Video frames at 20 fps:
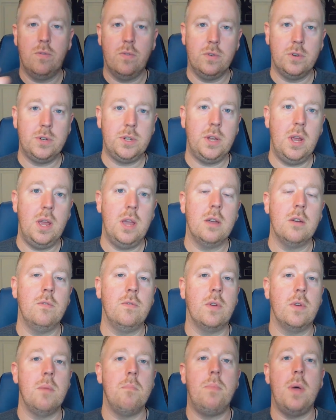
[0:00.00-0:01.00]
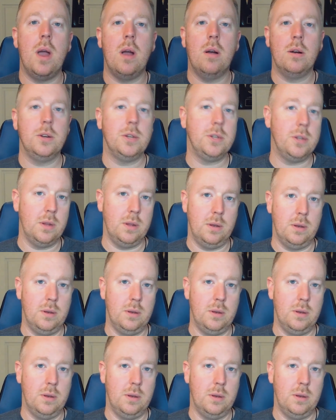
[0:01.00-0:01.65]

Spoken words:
So for sake of comparison,